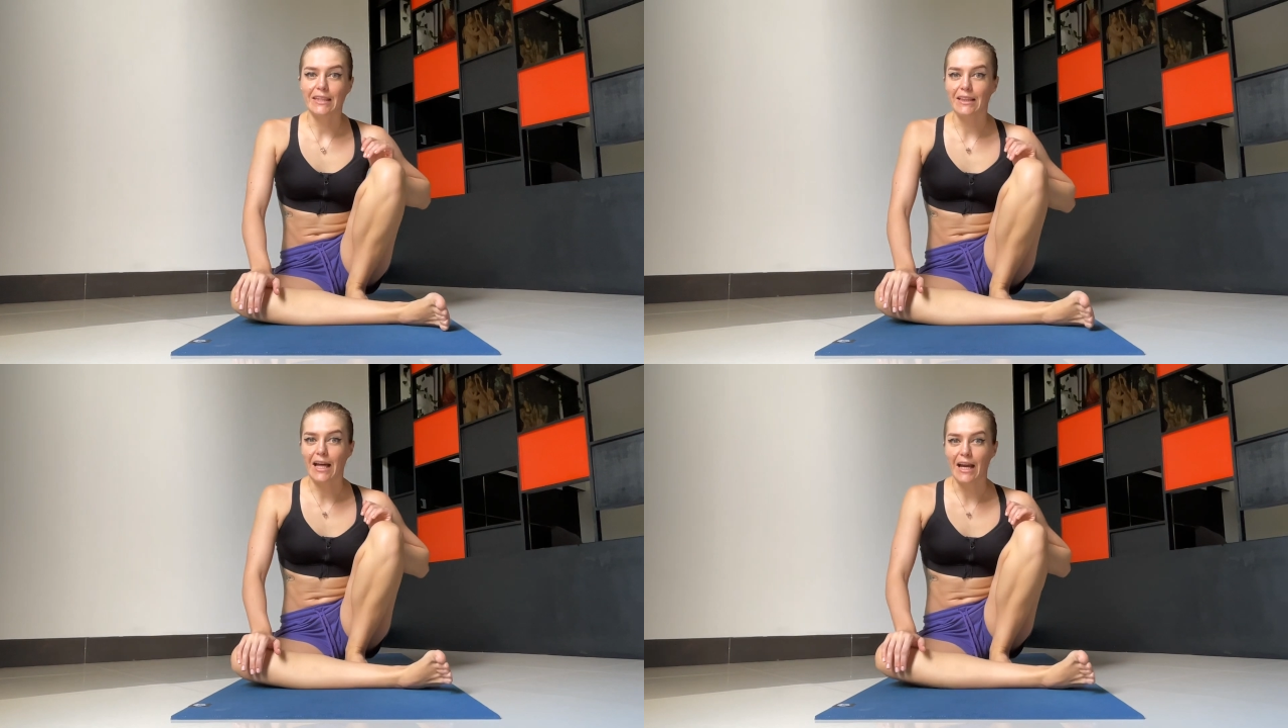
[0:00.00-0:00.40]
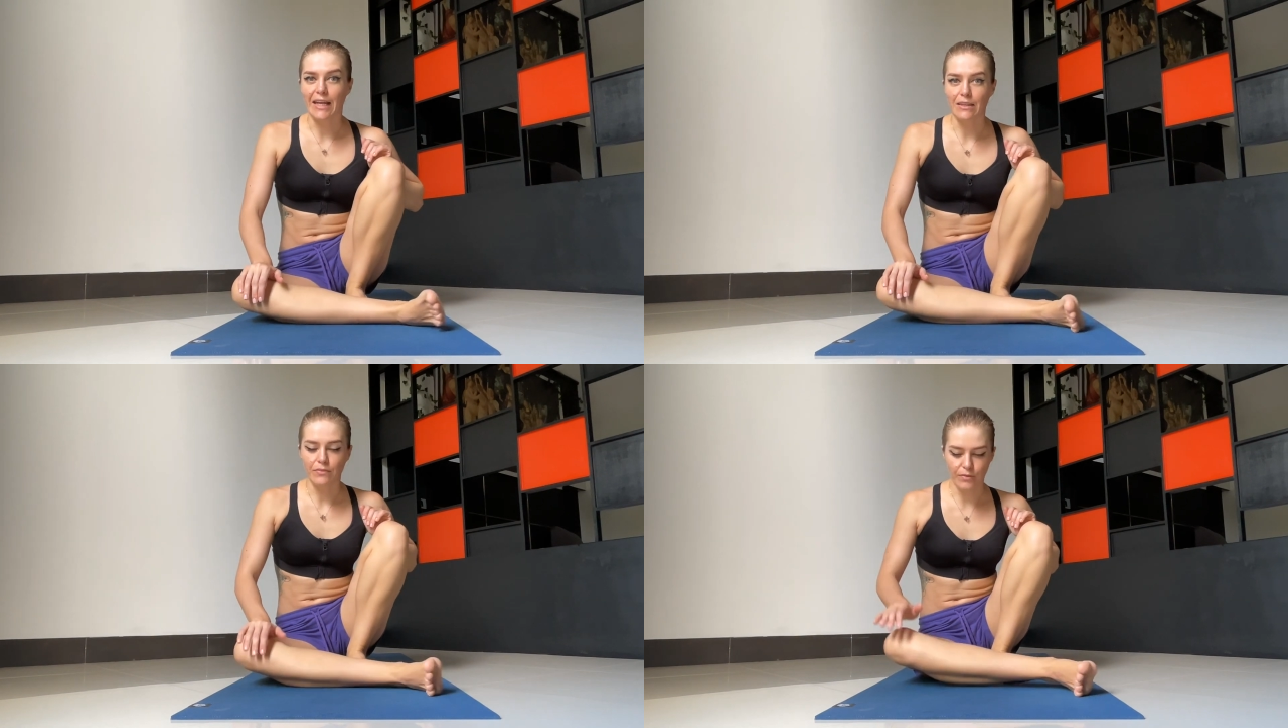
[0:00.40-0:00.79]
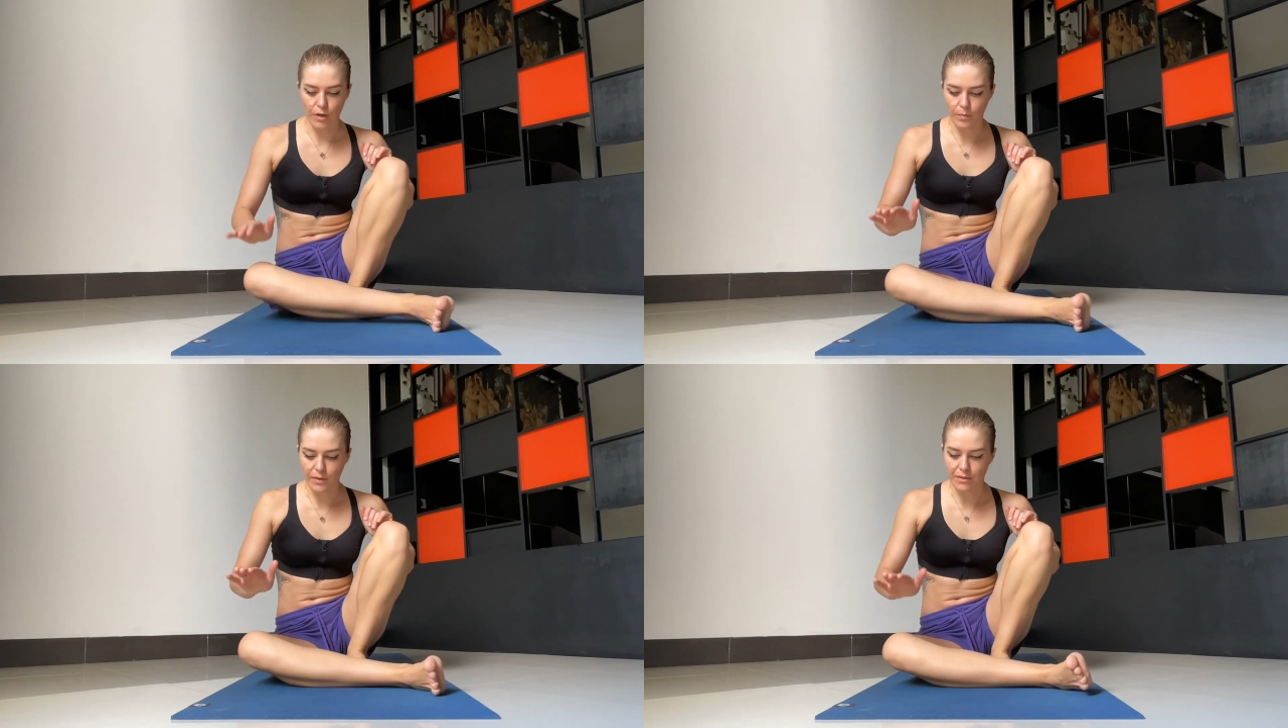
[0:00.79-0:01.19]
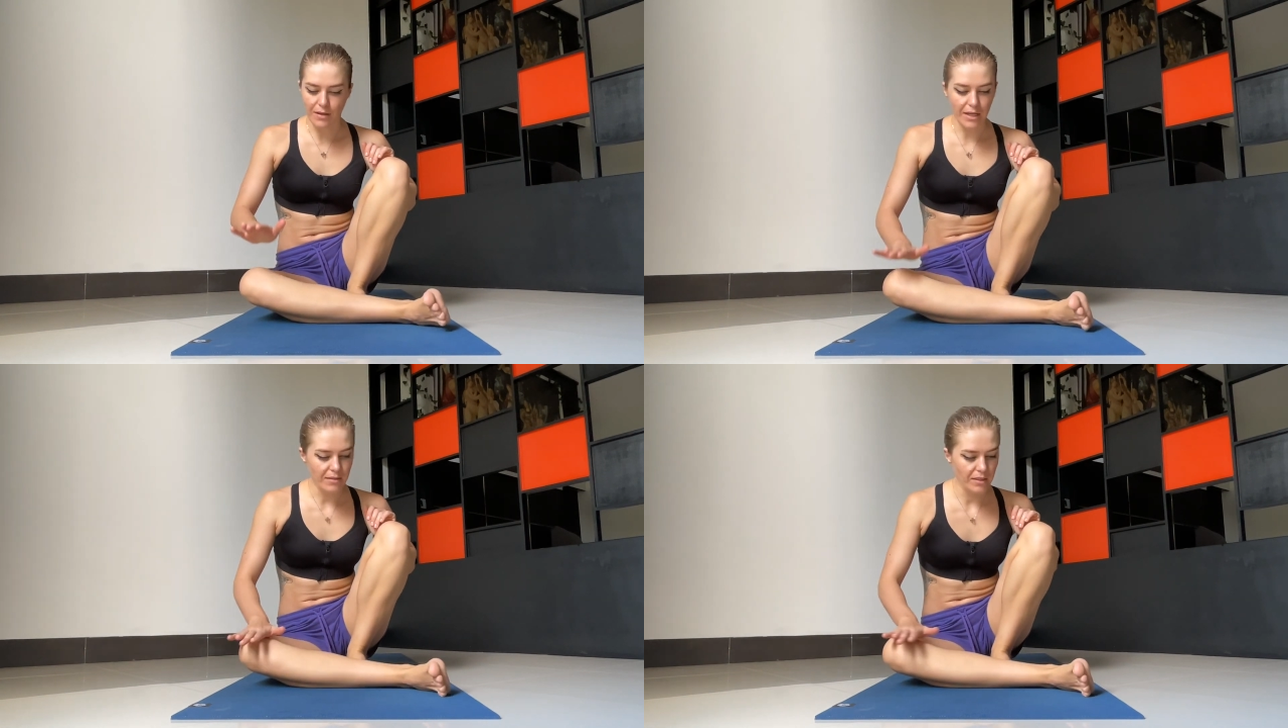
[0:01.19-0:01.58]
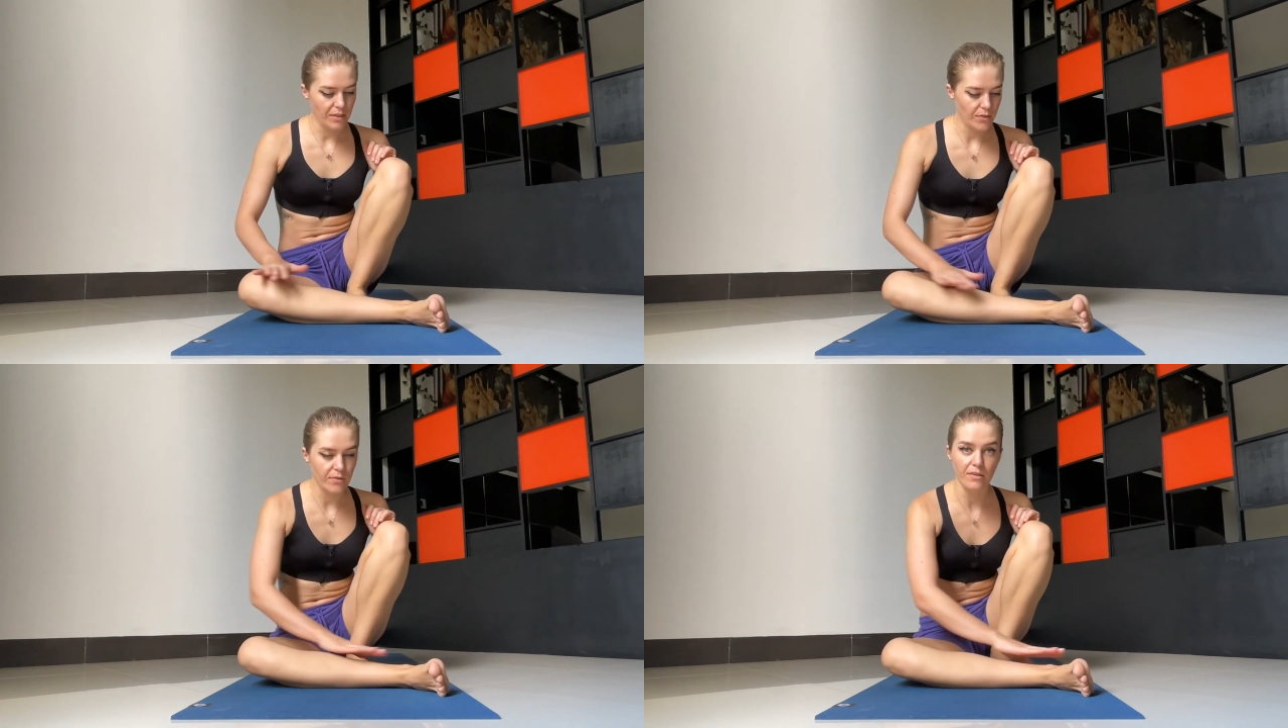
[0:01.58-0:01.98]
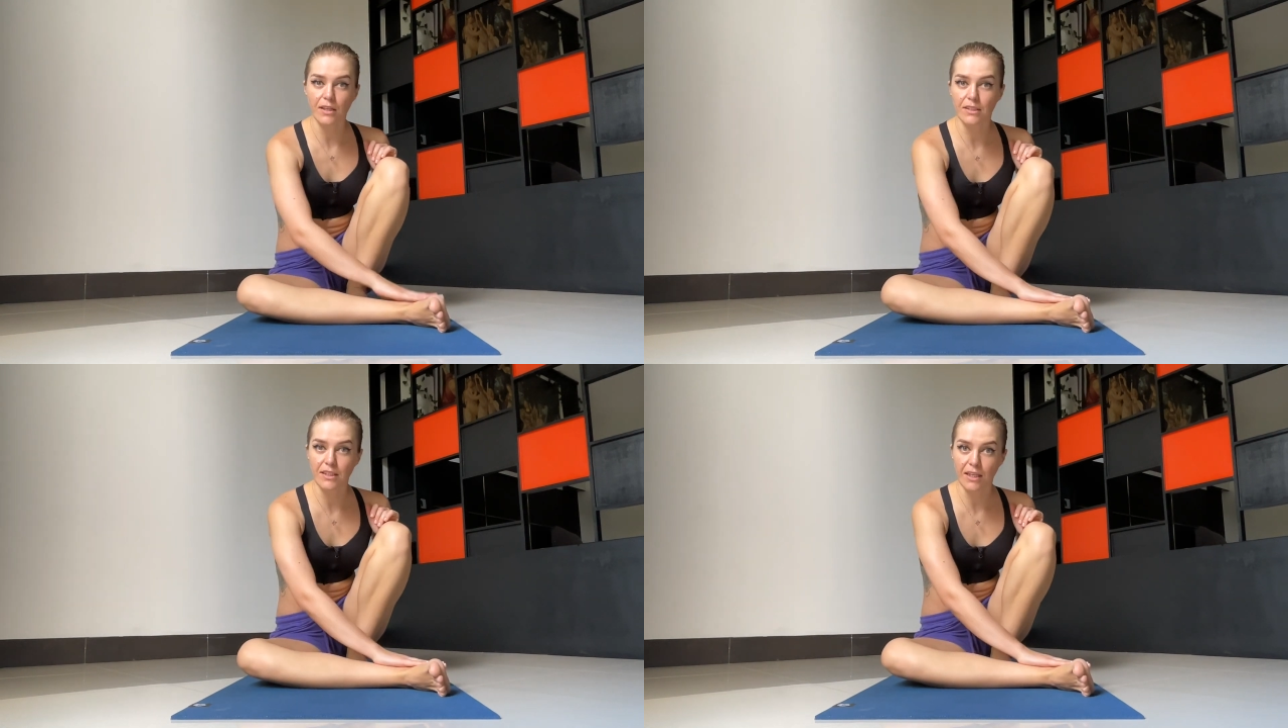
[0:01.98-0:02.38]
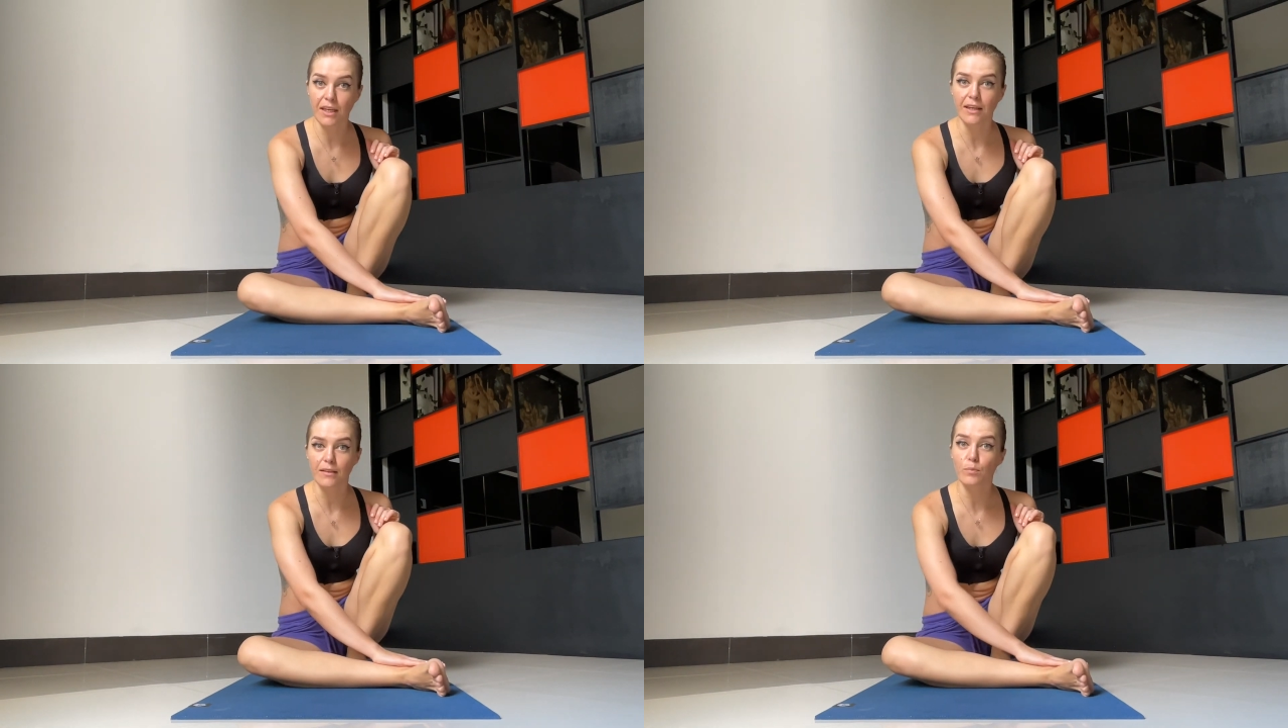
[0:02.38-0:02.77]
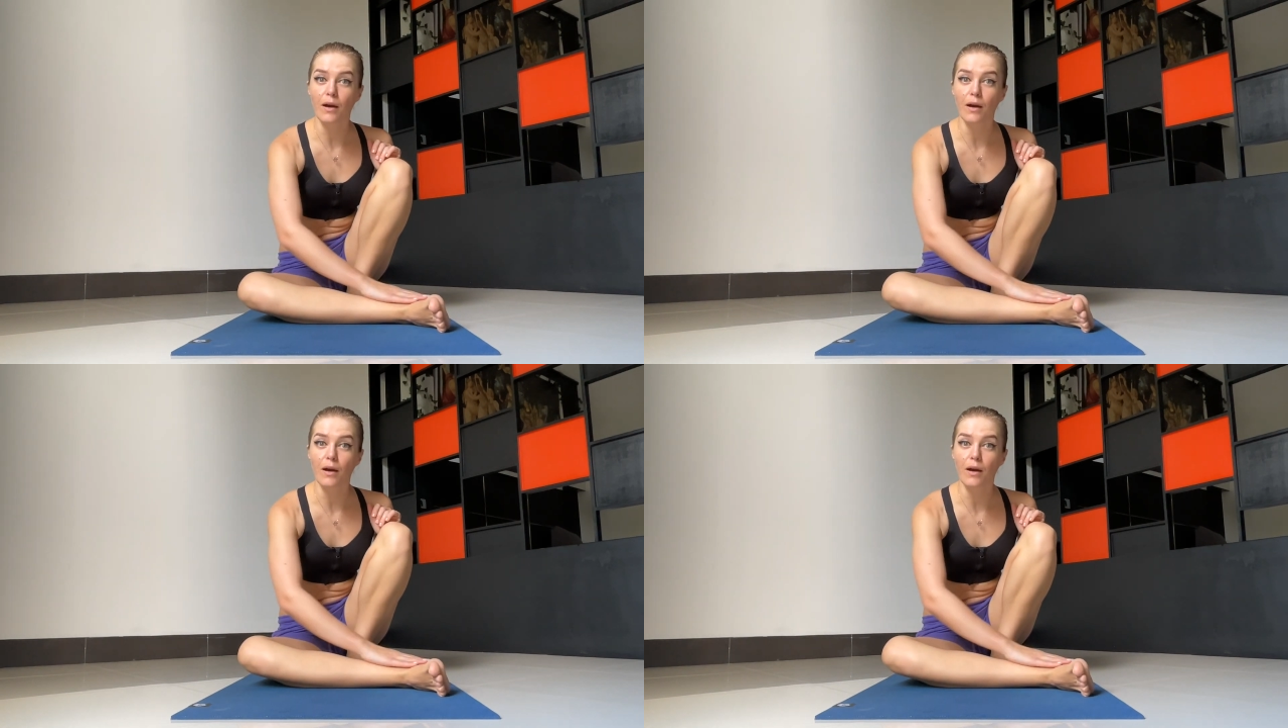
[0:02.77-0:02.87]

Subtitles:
the line from the right knee to the right heel